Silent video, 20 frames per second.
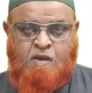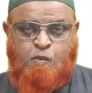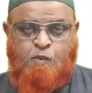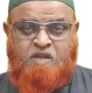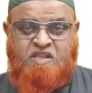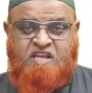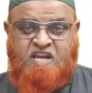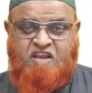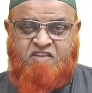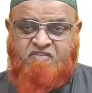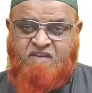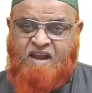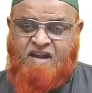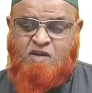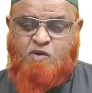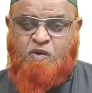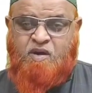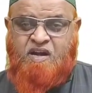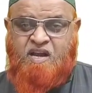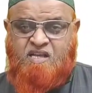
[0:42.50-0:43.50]
When the
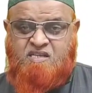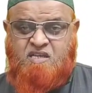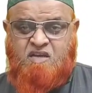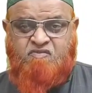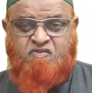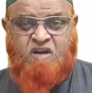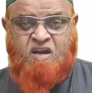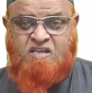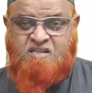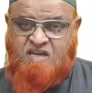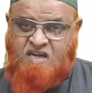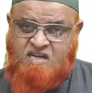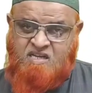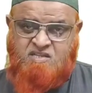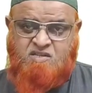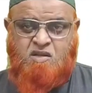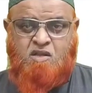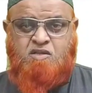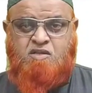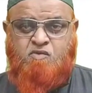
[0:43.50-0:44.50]
refractive index of glycerin
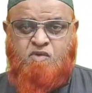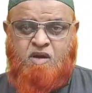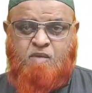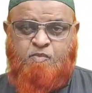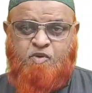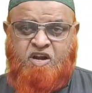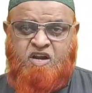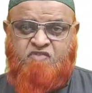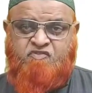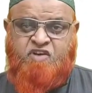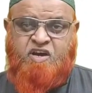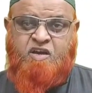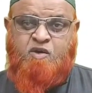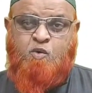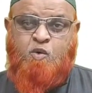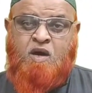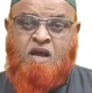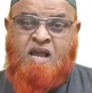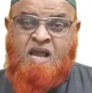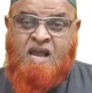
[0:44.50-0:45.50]
is also
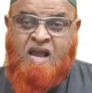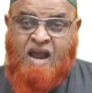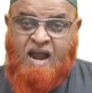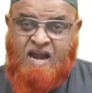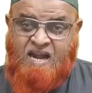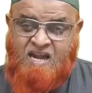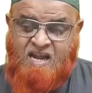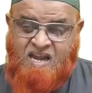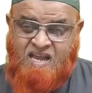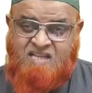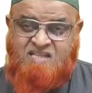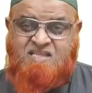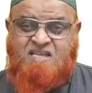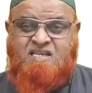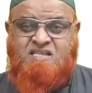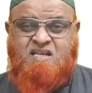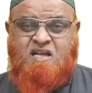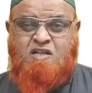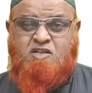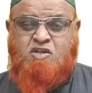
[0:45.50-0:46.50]
1.5 and
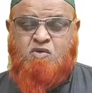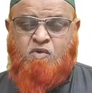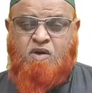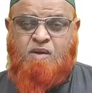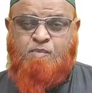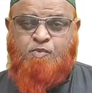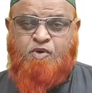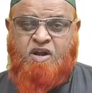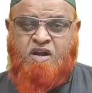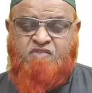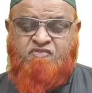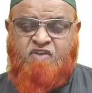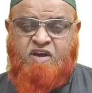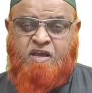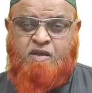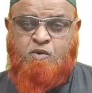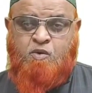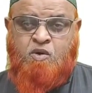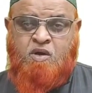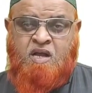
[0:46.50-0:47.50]
lenses also
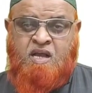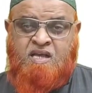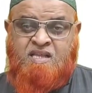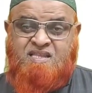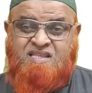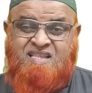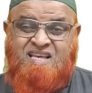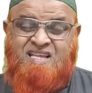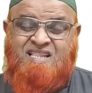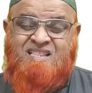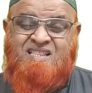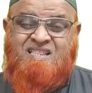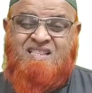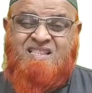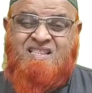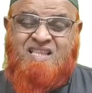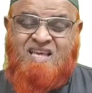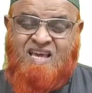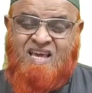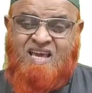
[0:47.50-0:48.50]
1.5,
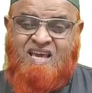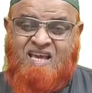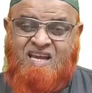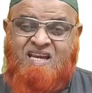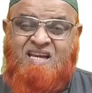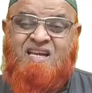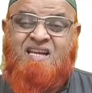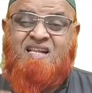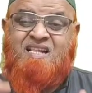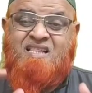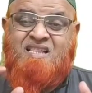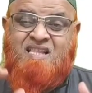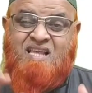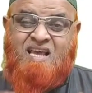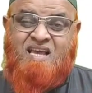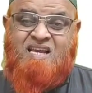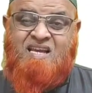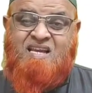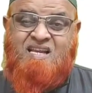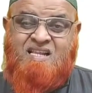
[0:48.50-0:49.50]
then
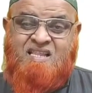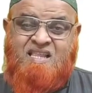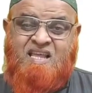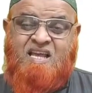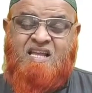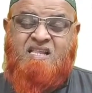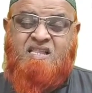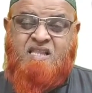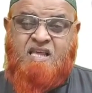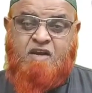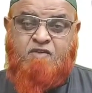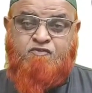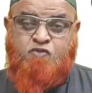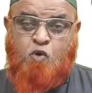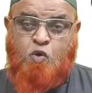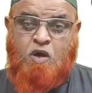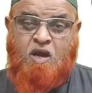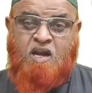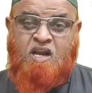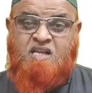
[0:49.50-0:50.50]
their
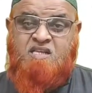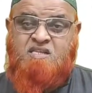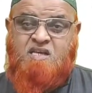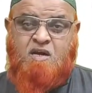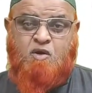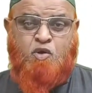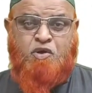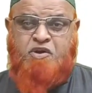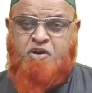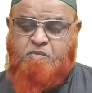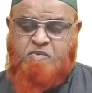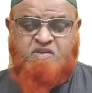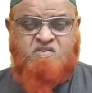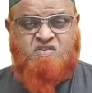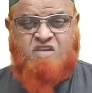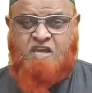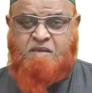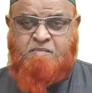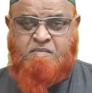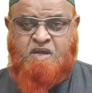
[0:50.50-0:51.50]
focal lengths are going to be
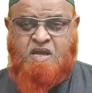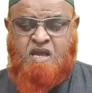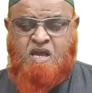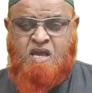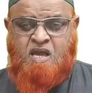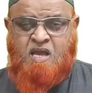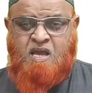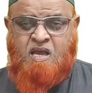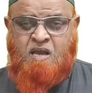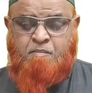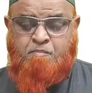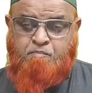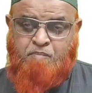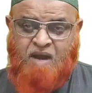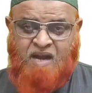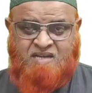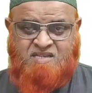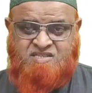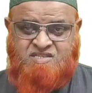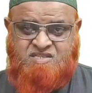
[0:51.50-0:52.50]
same.
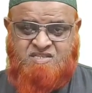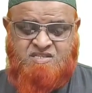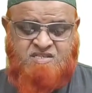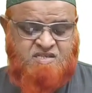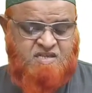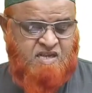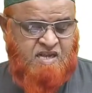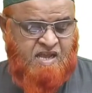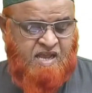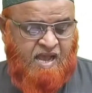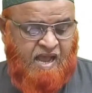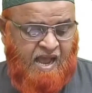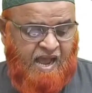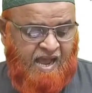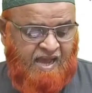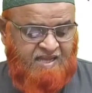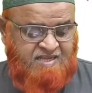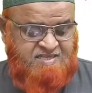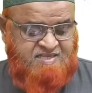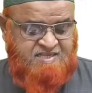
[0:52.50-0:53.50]
But
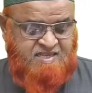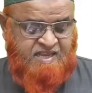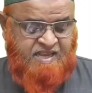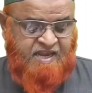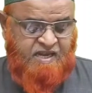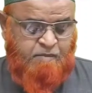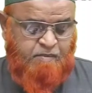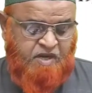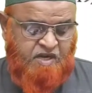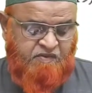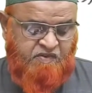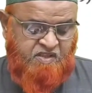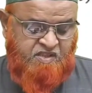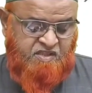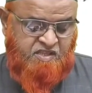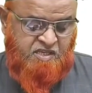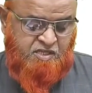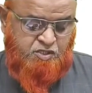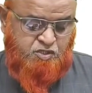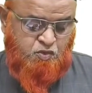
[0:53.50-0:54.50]
as in between
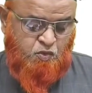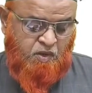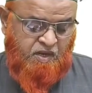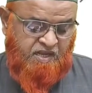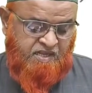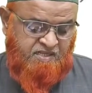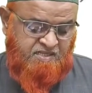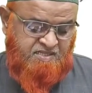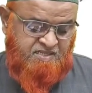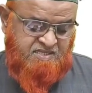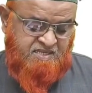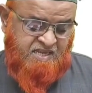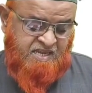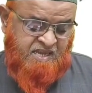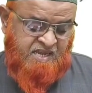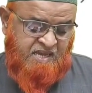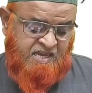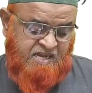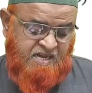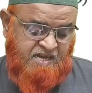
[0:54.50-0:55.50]
these two lenses,
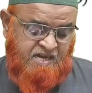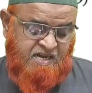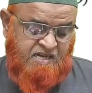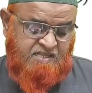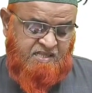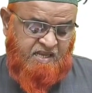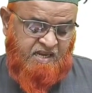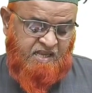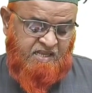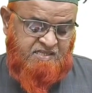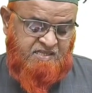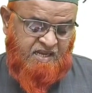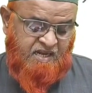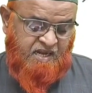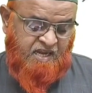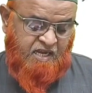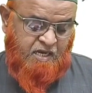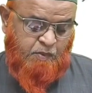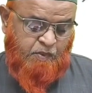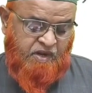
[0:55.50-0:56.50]
there is a
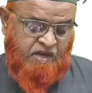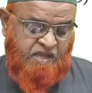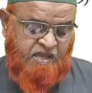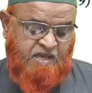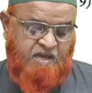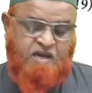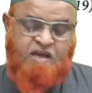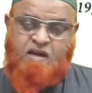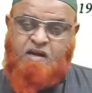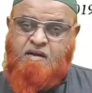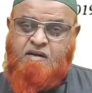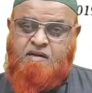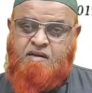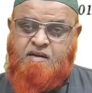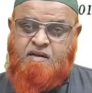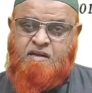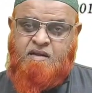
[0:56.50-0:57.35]
liquid here,